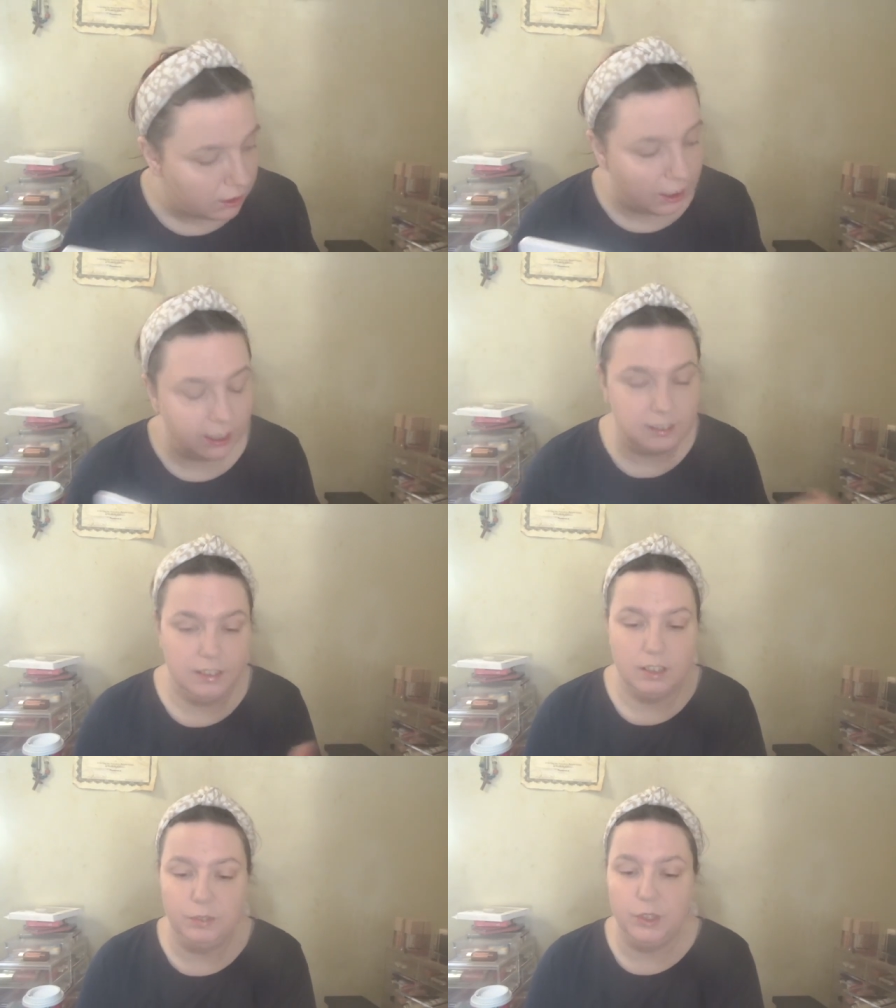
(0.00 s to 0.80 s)
I
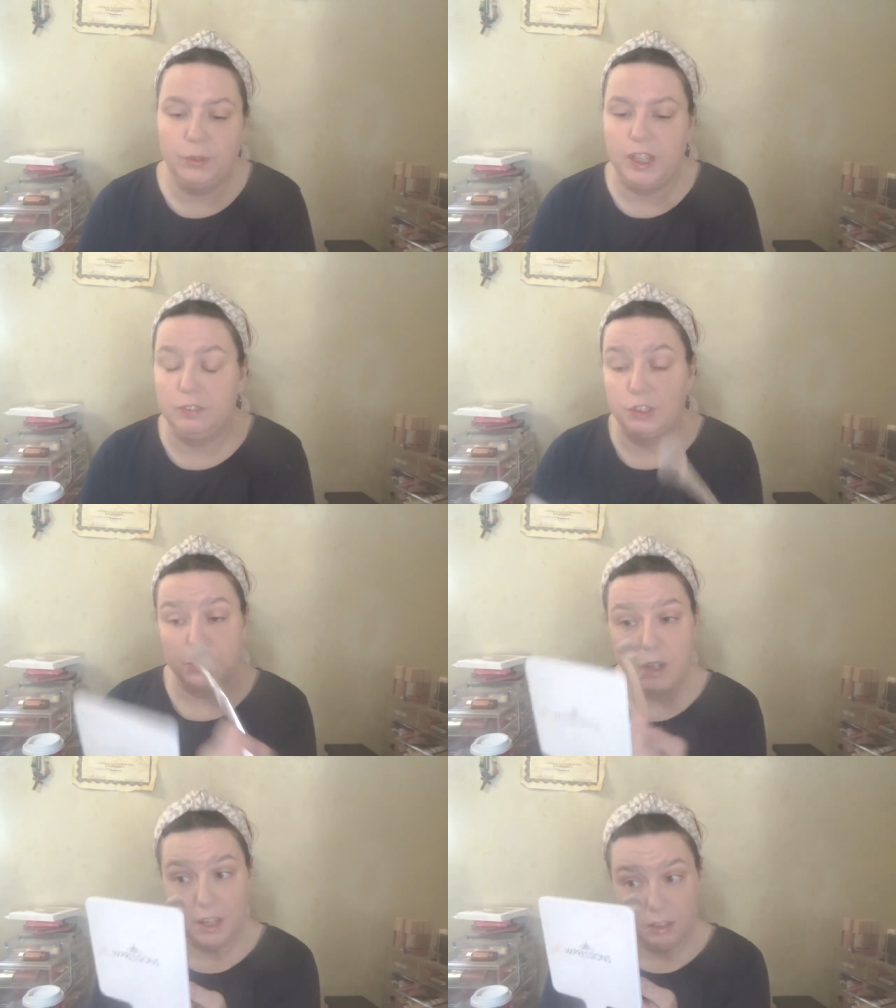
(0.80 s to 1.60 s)
definitely would have to
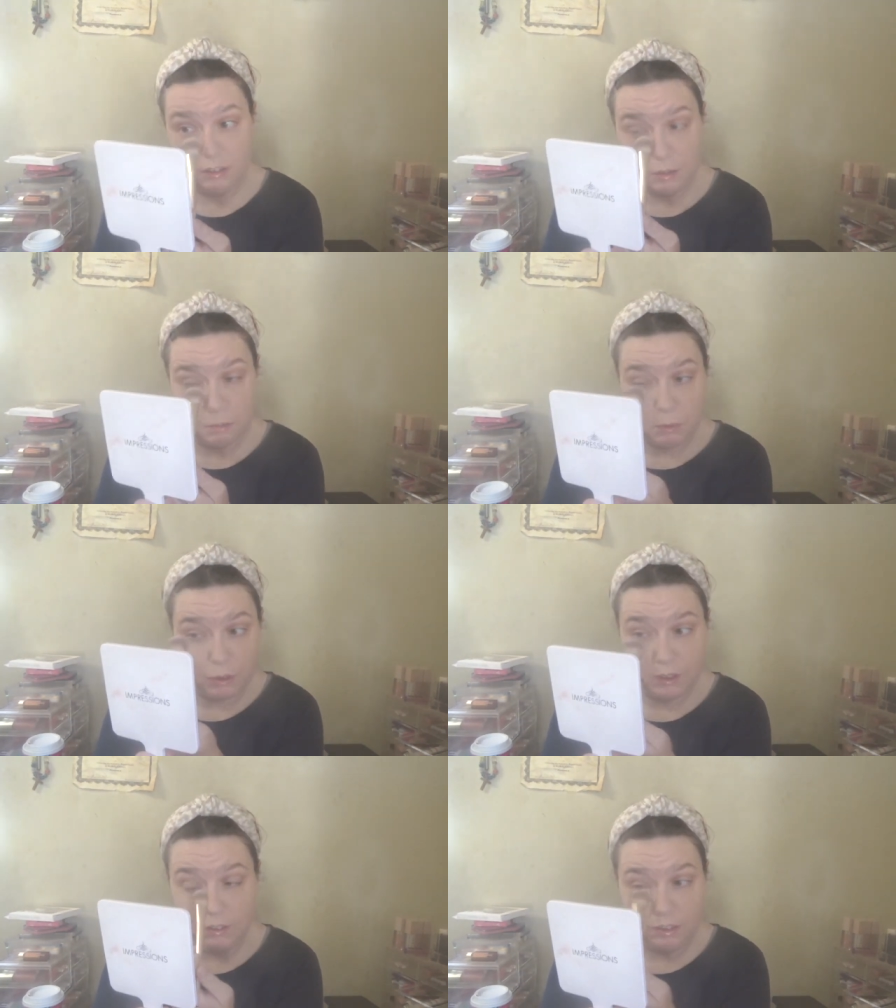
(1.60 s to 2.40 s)
try it some
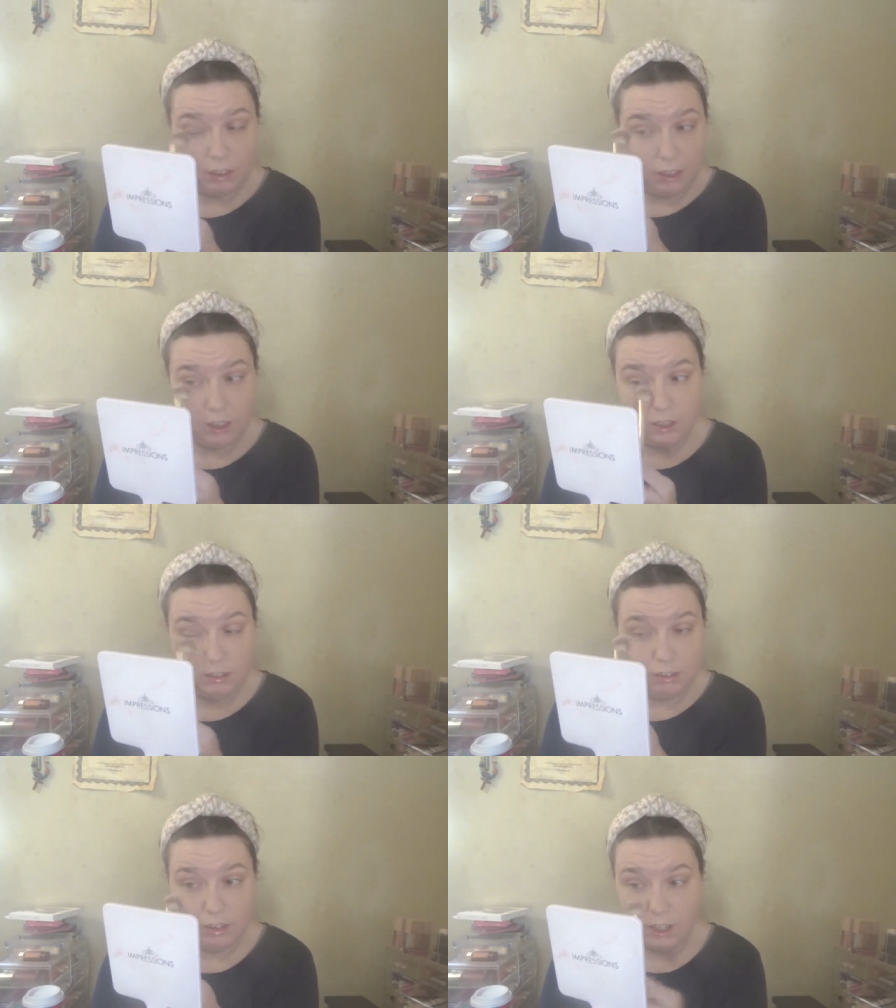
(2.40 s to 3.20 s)
more to see
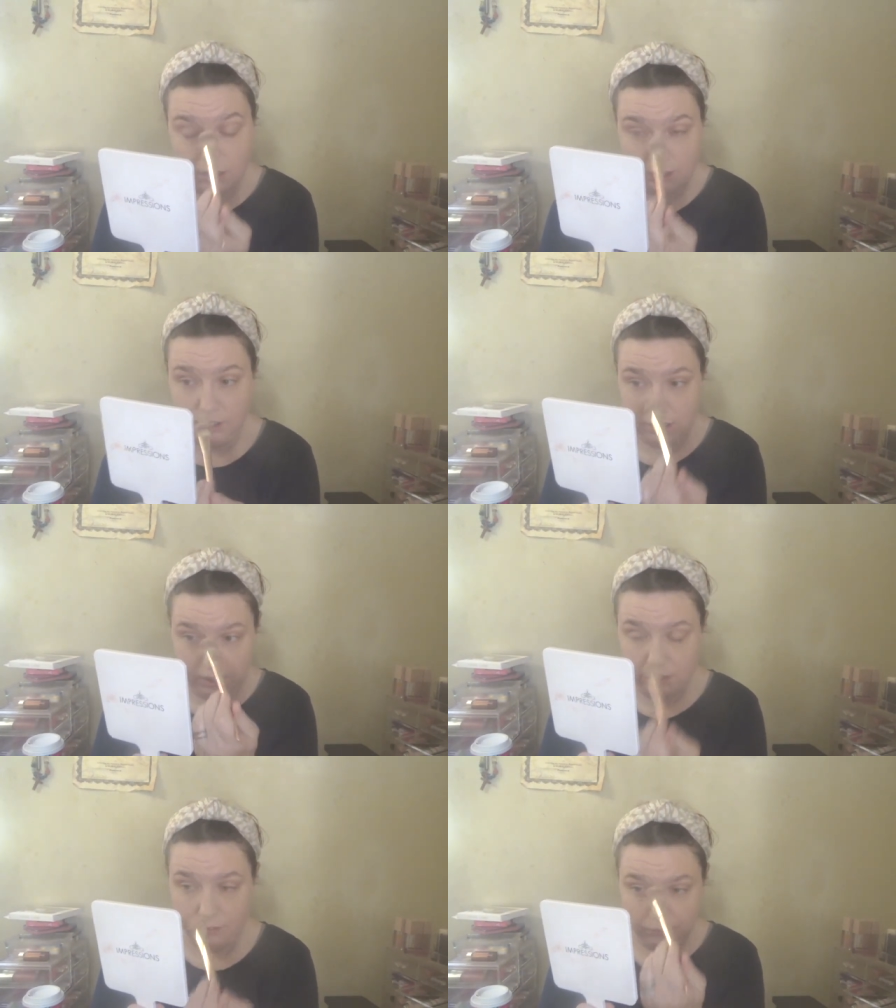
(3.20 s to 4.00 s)

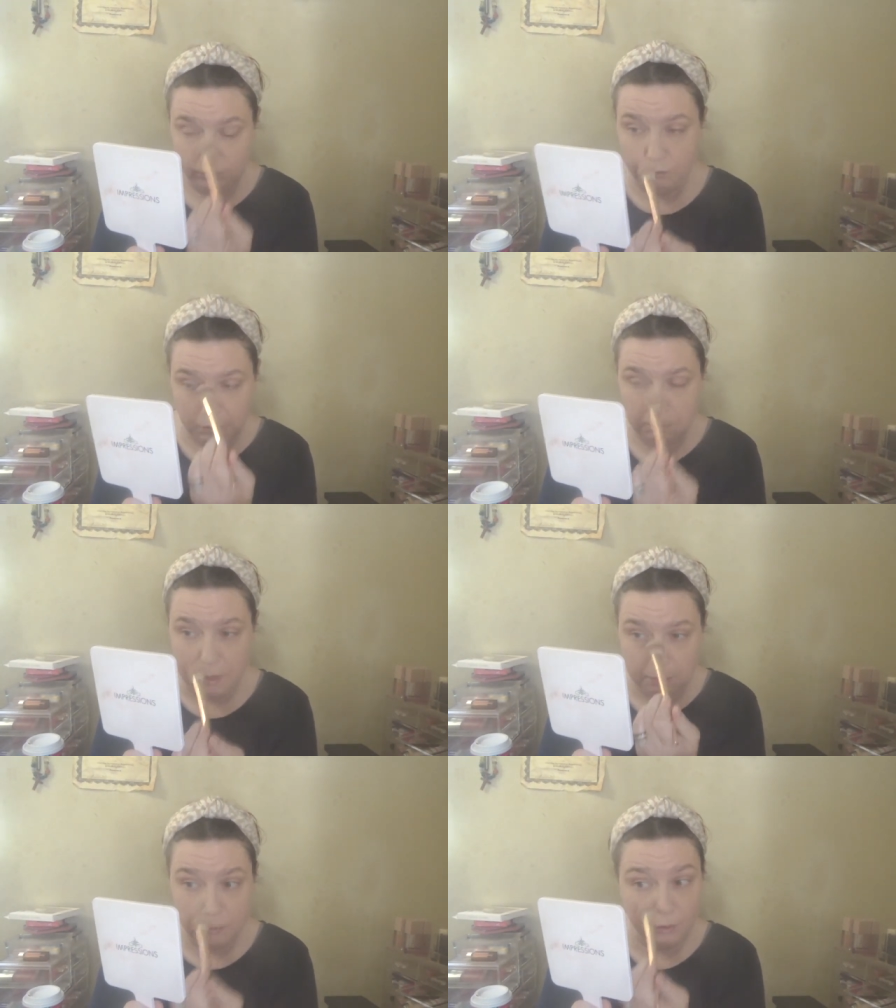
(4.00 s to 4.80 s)
exactly what
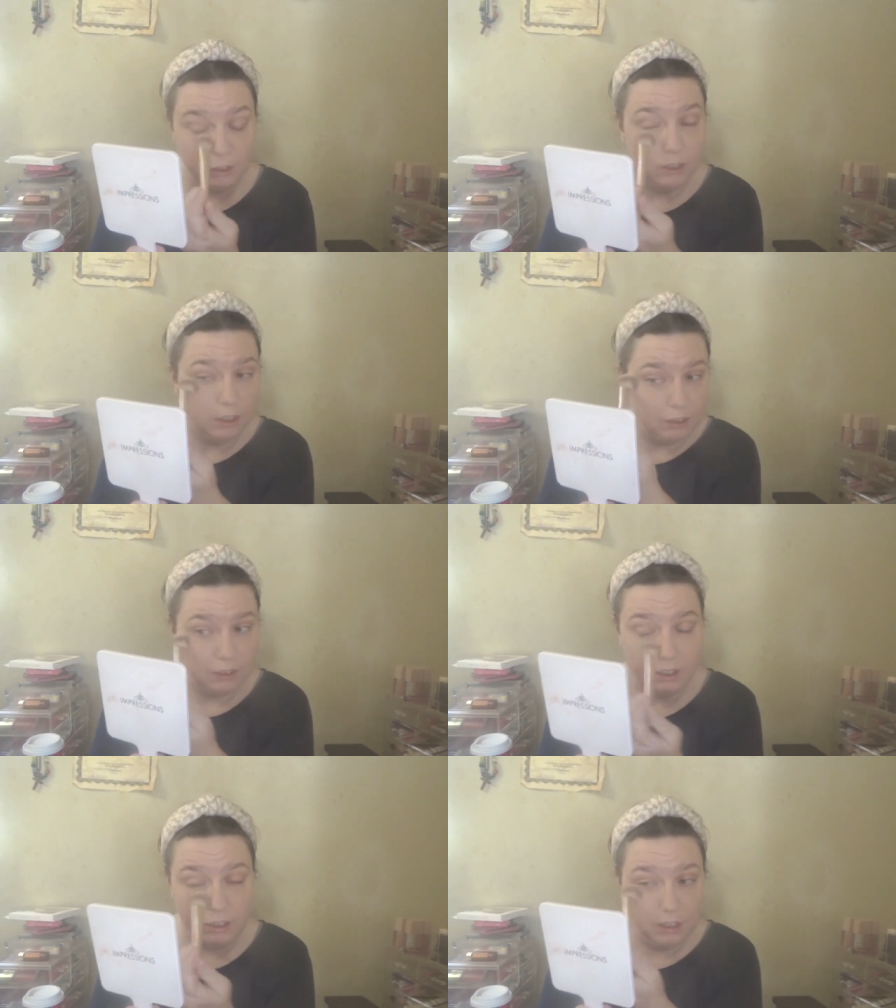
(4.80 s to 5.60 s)
people are
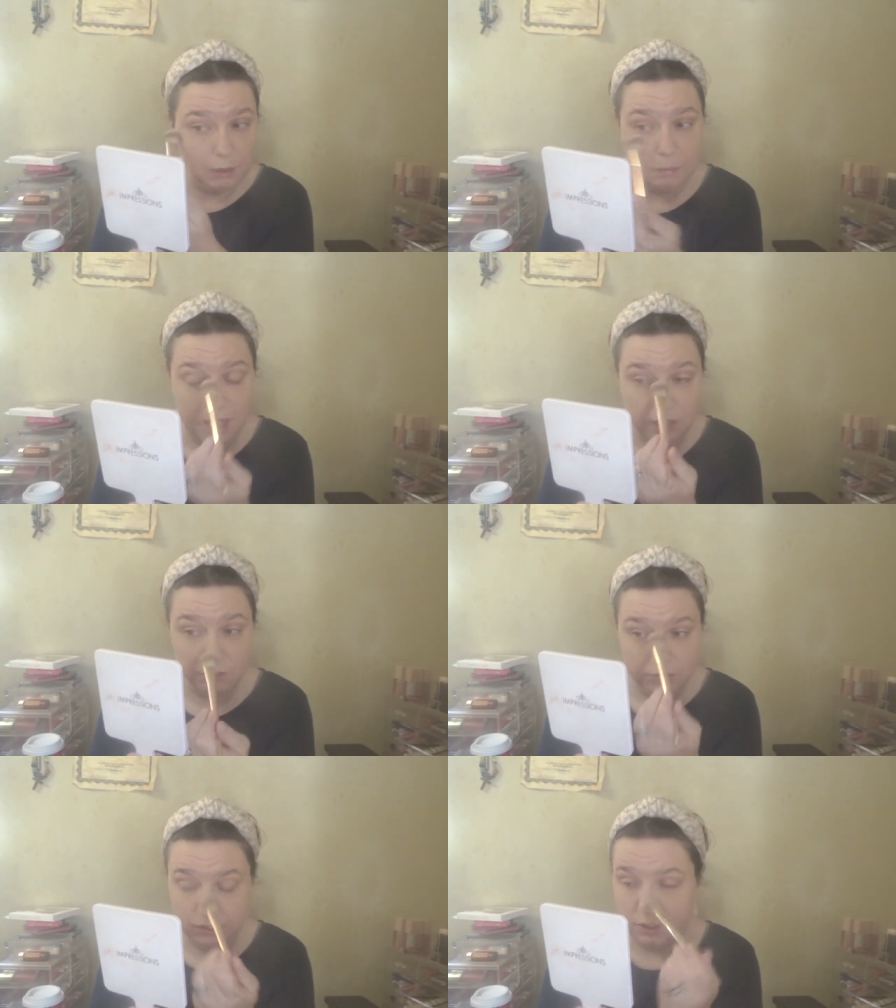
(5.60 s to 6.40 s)
talking about